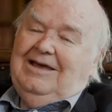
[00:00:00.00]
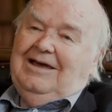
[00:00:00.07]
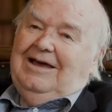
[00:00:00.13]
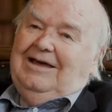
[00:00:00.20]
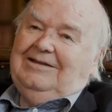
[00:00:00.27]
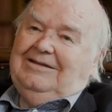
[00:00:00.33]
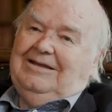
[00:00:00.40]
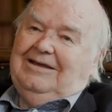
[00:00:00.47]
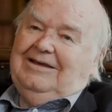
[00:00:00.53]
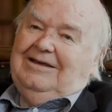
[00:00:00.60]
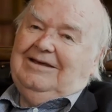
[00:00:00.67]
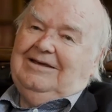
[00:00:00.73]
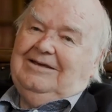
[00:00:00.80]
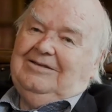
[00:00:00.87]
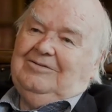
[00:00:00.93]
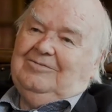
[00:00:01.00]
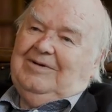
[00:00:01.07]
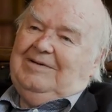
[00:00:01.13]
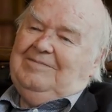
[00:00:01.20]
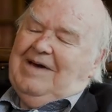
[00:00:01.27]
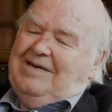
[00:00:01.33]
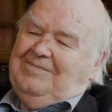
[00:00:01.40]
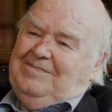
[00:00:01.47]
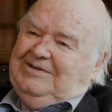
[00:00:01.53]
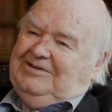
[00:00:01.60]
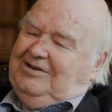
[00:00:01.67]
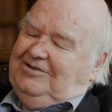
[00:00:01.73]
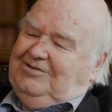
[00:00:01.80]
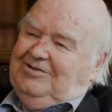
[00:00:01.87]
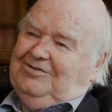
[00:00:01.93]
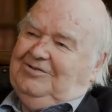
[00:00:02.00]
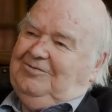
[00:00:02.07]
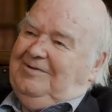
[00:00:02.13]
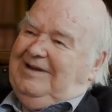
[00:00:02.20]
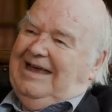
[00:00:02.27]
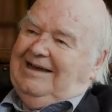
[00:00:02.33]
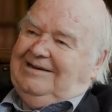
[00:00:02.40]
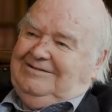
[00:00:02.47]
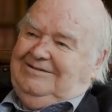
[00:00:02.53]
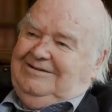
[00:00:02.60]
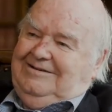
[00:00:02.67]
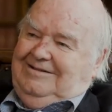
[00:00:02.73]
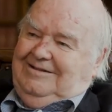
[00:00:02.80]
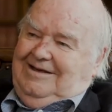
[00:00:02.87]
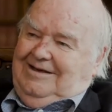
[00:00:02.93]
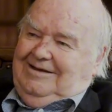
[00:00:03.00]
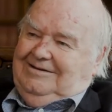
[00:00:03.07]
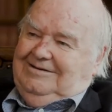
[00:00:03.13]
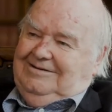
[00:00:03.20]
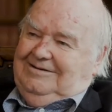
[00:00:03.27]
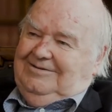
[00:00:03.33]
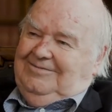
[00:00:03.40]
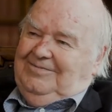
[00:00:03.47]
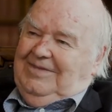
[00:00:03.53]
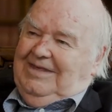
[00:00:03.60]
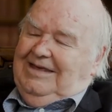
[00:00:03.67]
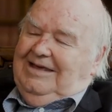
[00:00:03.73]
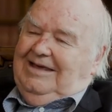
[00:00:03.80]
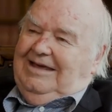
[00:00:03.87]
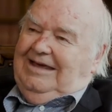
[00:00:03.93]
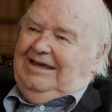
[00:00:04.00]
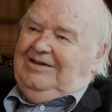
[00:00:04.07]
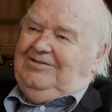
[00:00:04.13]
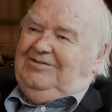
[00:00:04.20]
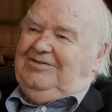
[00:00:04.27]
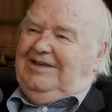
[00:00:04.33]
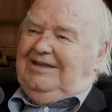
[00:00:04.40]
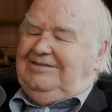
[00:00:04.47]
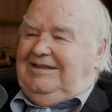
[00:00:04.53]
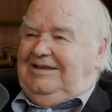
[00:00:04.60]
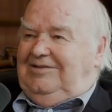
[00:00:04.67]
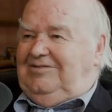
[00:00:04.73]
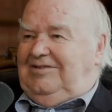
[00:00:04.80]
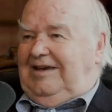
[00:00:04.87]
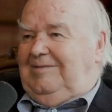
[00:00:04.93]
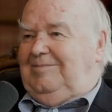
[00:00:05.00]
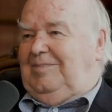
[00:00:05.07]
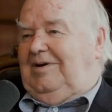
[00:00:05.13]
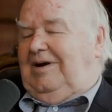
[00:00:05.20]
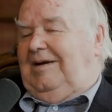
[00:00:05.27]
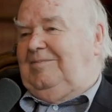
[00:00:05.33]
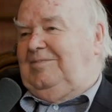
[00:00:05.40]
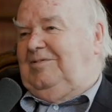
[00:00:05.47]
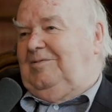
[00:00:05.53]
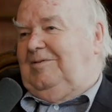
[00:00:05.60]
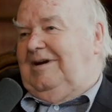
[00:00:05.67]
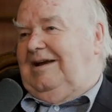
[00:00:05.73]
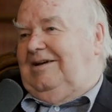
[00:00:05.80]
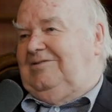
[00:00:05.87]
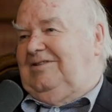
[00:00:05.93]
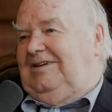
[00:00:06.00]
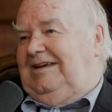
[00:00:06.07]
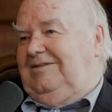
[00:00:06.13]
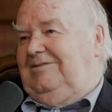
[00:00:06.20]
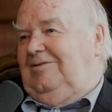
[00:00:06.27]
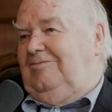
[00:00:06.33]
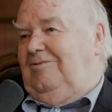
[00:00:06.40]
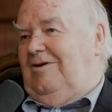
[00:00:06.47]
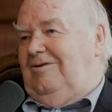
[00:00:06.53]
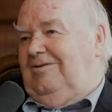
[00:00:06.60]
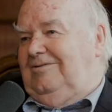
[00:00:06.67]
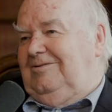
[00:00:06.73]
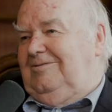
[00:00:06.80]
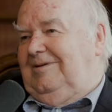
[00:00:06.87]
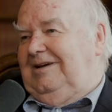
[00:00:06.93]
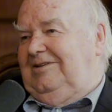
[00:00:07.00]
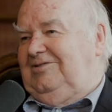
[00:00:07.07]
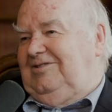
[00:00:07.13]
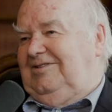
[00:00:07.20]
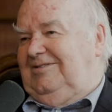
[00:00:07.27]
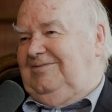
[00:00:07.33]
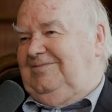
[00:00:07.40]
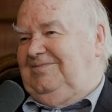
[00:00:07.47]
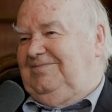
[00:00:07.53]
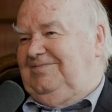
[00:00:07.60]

And the way mathematicians react to that is that they say, perhaps we're asking the wrong question.